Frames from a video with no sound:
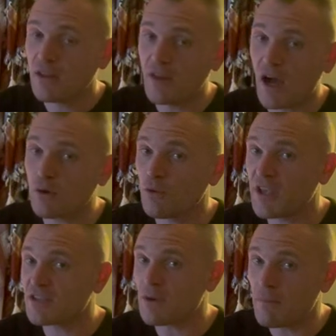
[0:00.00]
not
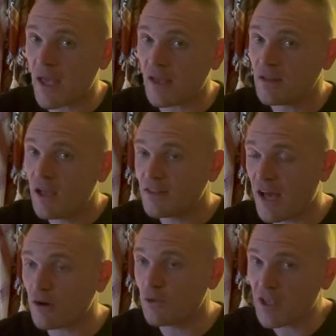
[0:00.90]
only as a man,
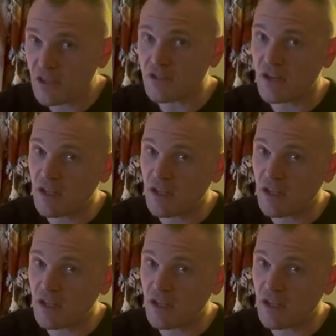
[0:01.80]
not only as an